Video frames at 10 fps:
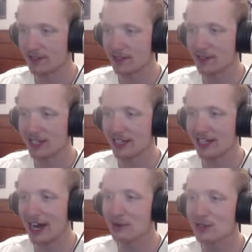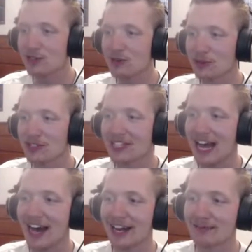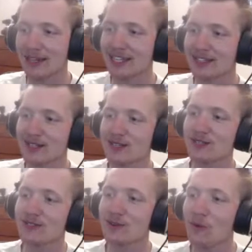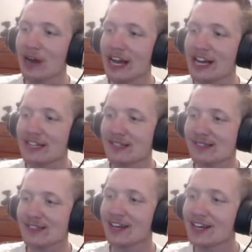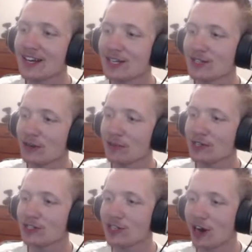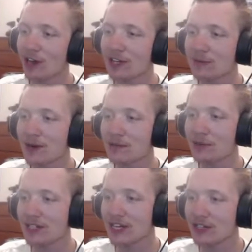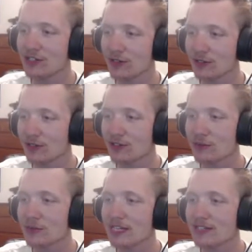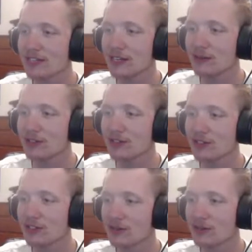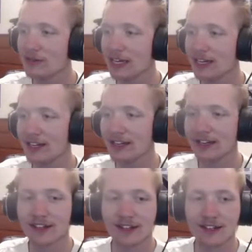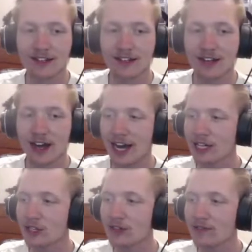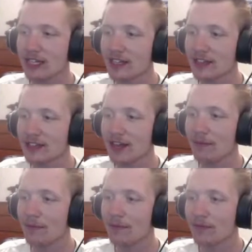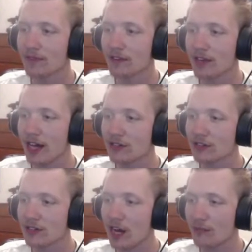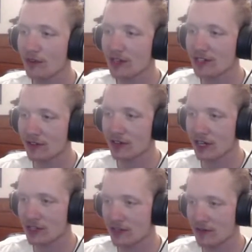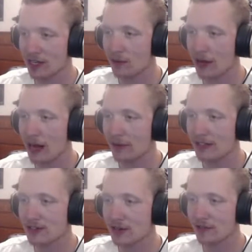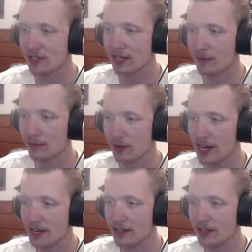Oh, yeah. I was so sad. I'm like, this is a waste. So much garlic bread potential. So many sandwiches could have been made. I could have eaten them. And so now I'm very self-conscious of like, wow, we still have a lot of bread.